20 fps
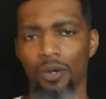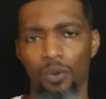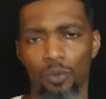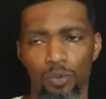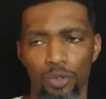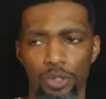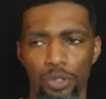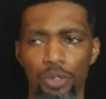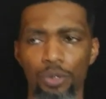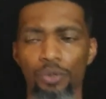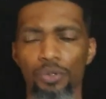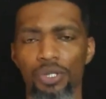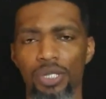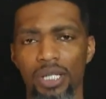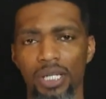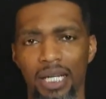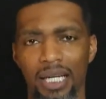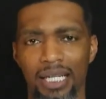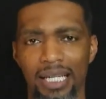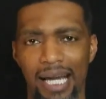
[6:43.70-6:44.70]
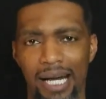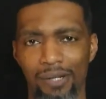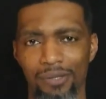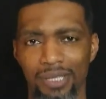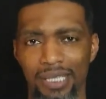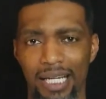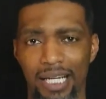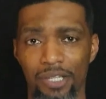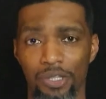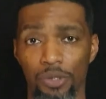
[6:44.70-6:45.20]
using an
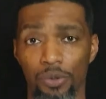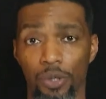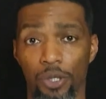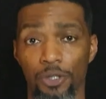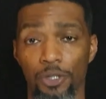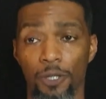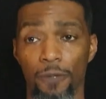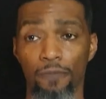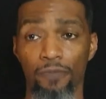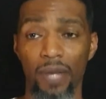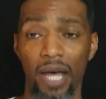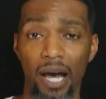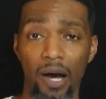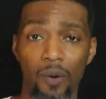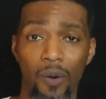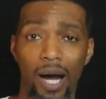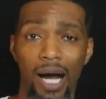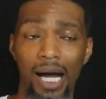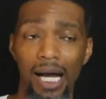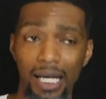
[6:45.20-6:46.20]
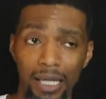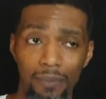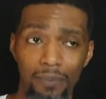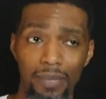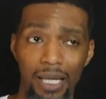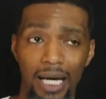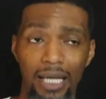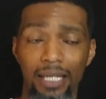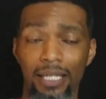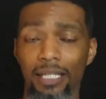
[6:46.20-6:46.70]
outside source. Now, I am
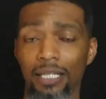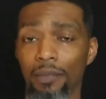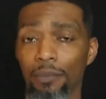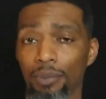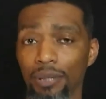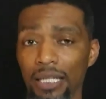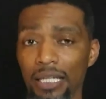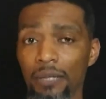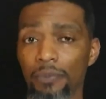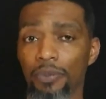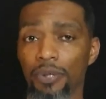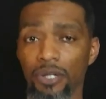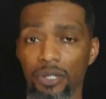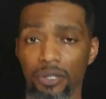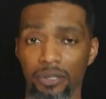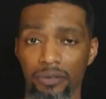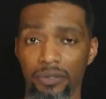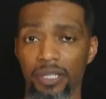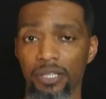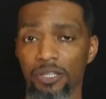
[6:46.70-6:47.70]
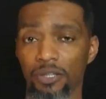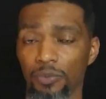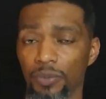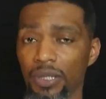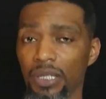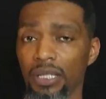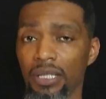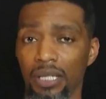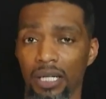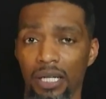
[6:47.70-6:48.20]
not a complete purist
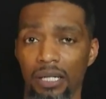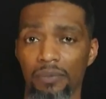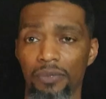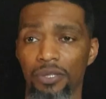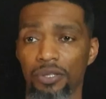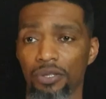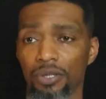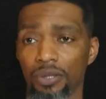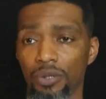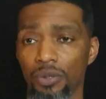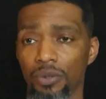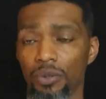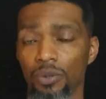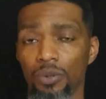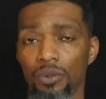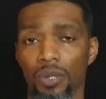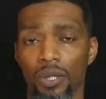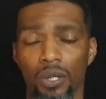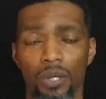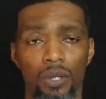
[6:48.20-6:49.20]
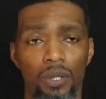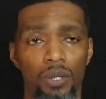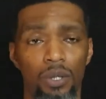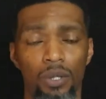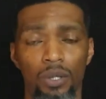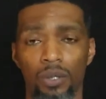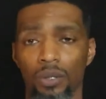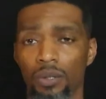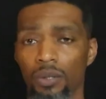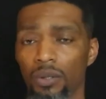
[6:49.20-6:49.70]
when it comes to
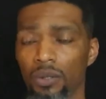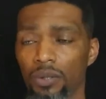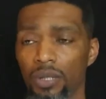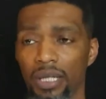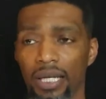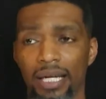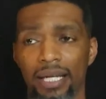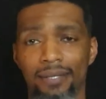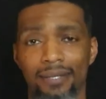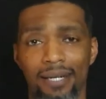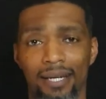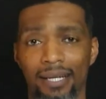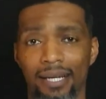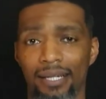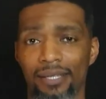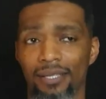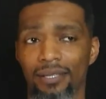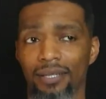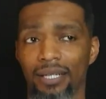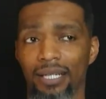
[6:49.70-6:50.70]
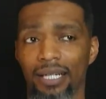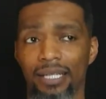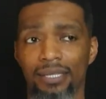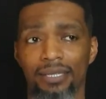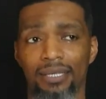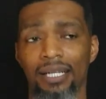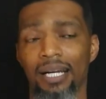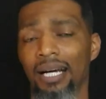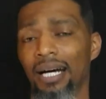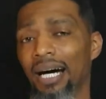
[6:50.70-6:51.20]
the Anti-Net
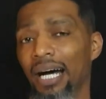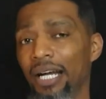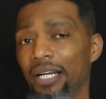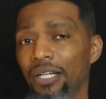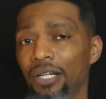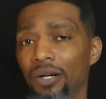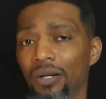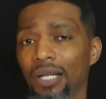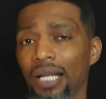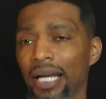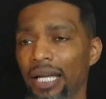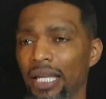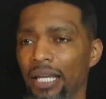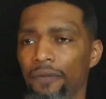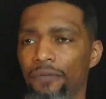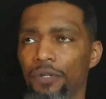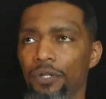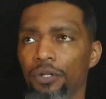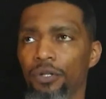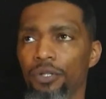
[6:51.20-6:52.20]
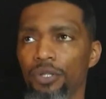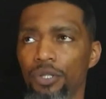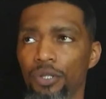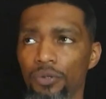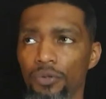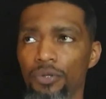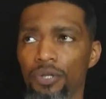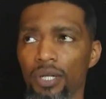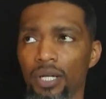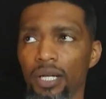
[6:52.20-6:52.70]
Zettelkasten. I know, like, if you're
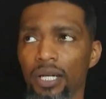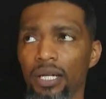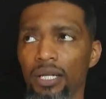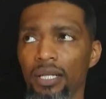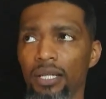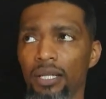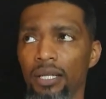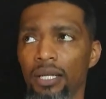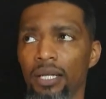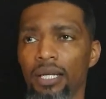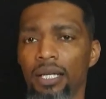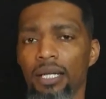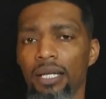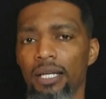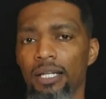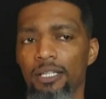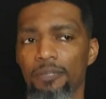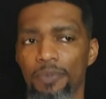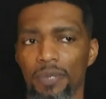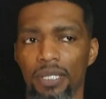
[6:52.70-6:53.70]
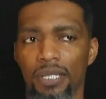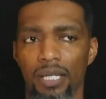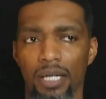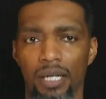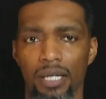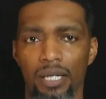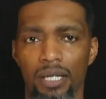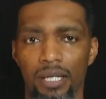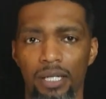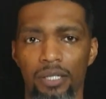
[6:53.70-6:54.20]
using it, it's
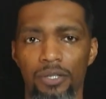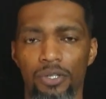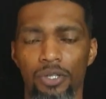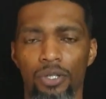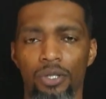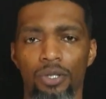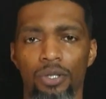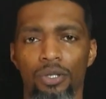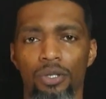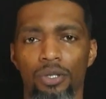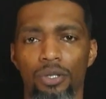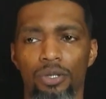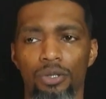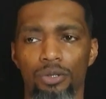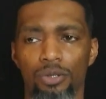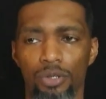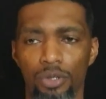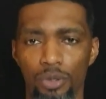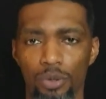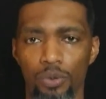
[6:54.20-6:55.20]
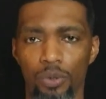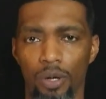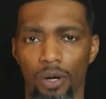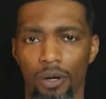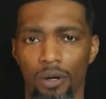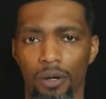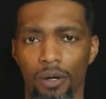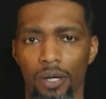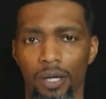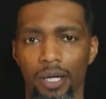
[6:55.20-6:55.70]
because you
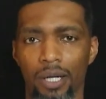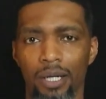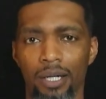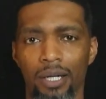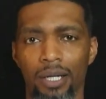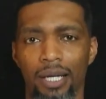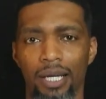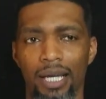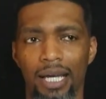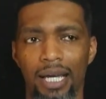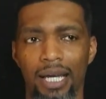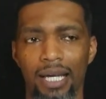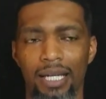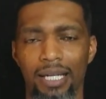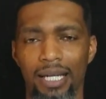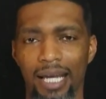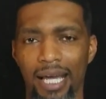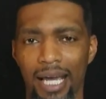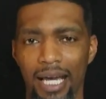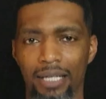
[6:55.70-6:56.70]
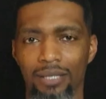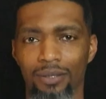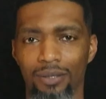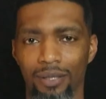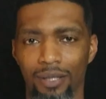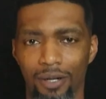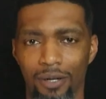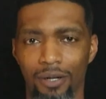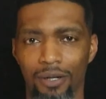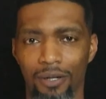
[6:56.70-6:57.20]
are an
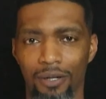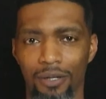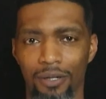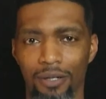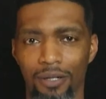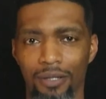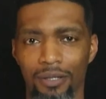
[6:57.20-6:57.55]
analog,